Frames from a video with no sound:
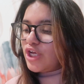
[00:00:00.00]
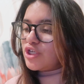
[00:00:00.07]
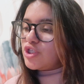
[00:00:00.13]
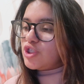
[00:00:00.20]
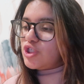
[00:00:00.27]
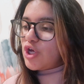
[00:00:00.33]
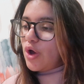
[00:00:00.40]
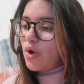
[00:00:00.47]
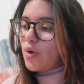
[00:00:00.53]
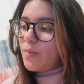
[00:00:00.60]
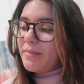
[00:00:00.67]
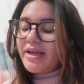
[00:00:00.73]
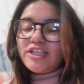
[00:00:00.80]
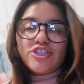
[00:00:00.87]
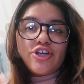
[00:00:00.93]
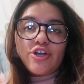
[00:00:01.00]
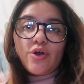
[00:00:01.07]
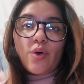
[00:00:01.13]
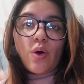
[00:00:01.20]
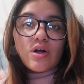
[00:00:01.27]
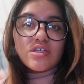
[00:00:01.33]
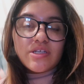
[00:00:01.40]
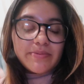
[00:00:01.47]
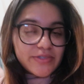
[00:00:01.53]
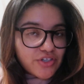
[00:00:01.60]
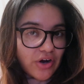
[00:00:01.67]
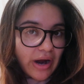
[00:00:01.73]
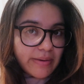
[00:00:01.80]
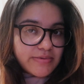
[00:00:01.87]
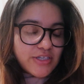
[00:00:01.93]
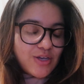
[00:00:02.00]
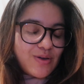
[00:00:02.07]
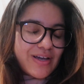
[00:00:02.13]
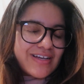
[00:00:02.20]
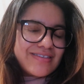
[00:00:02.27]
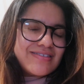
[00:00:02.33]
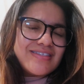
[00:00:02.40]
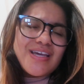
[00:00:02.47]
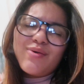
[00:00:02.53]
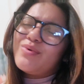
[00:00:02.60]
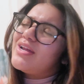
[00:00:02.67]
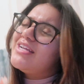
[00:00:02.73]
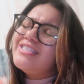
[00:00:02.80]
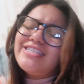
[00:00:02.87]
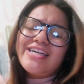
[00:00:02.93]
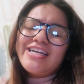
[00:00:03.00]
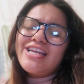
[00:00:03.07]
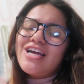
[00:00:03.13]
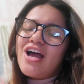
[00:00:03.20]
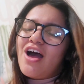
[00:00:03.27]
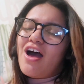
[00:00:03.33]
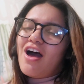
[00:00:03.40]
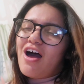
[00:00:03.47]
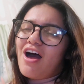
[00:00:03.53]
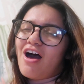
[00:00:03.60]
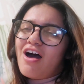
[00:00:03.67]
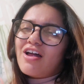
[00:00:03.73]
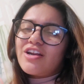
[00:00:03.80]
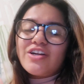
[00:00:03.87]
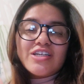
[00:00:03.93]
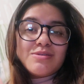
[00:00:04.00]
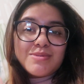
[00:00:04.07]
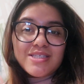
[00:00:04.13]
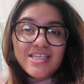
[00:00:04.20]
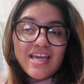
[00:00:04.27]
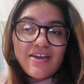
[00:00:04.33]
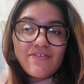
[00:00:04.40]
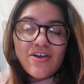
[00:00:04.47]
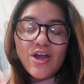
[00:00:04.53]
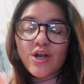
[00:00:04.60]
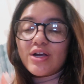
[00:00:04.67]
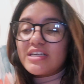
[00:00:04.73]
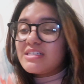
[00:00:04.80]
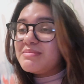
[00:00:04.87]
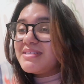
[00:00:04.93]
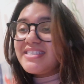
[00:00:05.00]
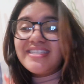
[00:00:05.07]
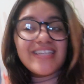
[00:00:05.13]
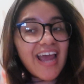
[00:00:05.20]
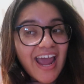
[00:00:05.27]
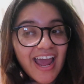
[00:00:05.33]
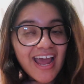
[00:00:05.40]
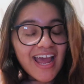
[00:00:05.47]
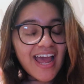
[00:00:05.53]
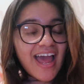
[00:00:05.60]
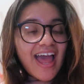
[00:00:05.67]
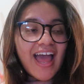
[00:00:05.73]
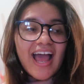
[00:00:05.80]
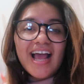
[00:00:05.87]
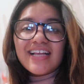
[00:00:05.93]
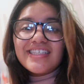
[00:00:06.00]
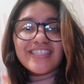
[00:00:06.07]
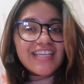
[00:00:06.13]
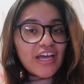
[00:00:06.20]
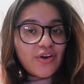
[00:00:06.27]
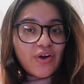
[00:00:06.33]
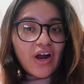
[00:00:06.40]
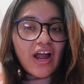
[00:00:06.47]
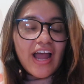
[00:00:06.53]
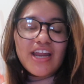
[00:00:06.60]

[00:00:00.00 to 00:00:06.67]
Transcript: So make sure you are subscribed so you can see what I did on Christmas Eve, Christmas Day, etc.